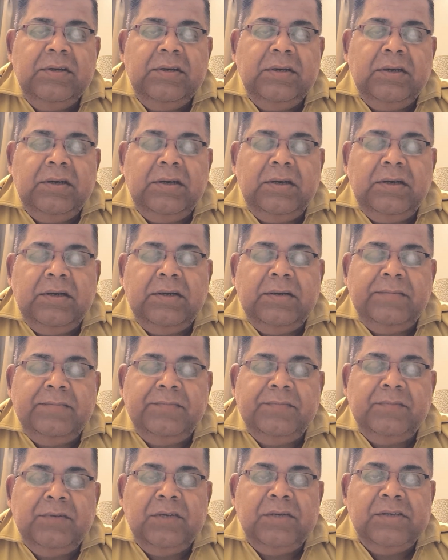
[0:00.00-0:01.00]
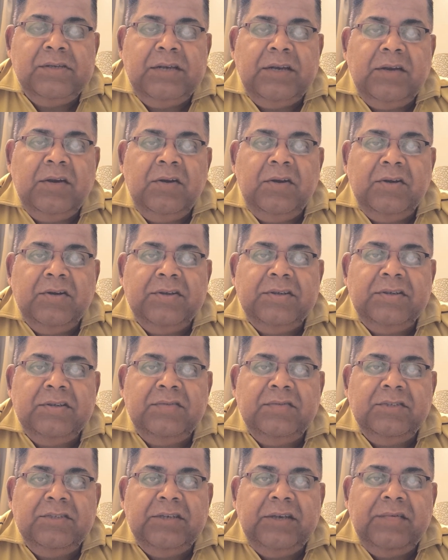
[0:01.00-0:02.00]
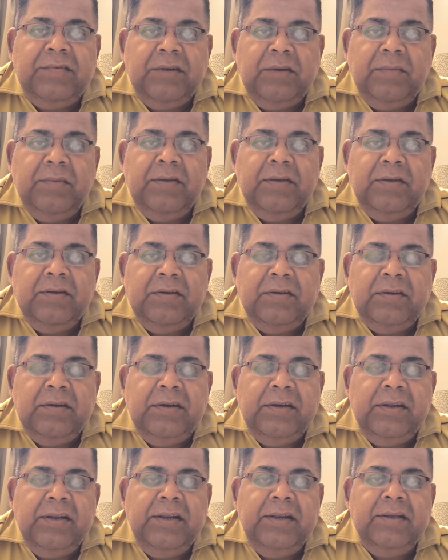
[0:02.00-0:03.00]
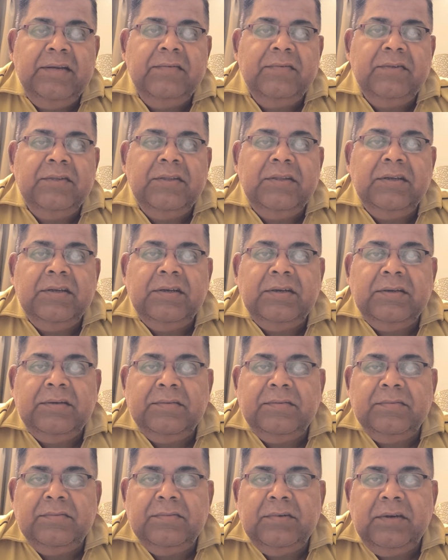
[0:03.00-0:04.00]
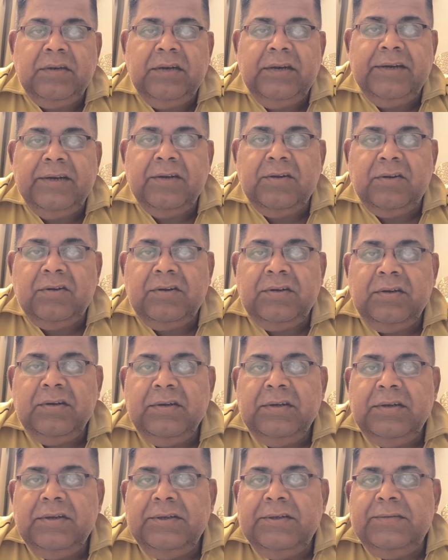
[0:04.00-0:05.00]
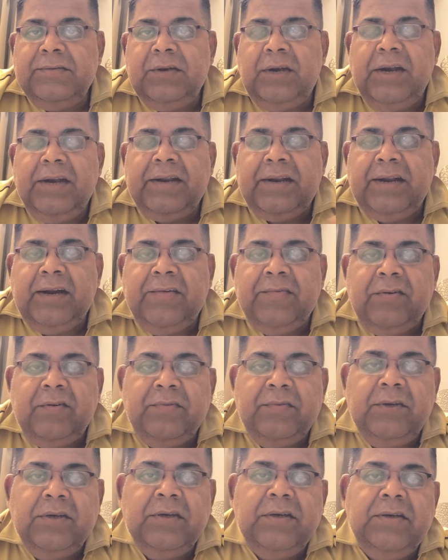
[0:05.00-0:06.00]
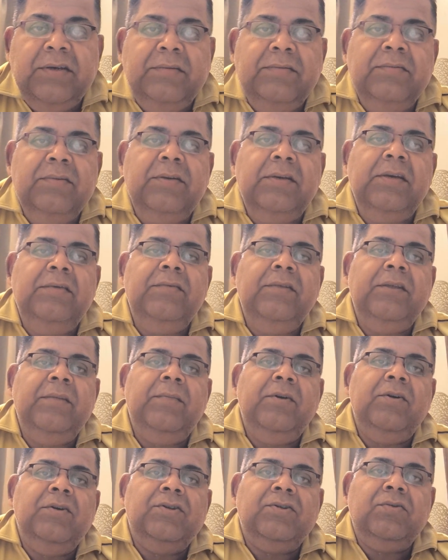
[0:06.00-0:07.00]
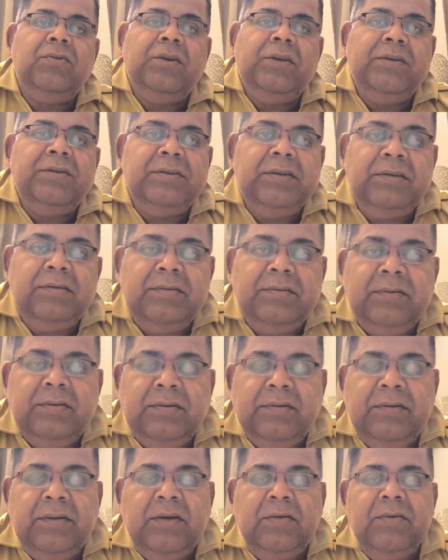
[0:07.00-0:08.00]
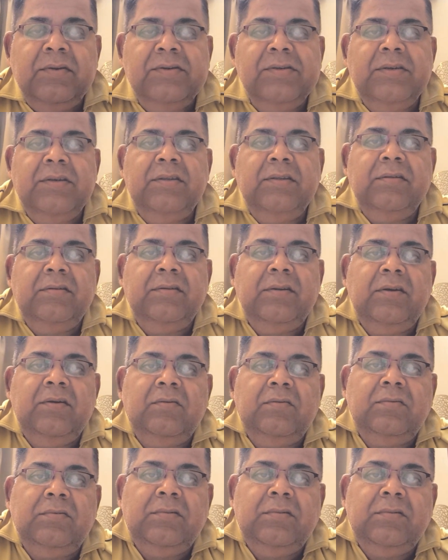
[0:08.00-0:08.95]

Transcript: sarcoidosis, which I will be dealing with the later half of the evening, because today is now is in the now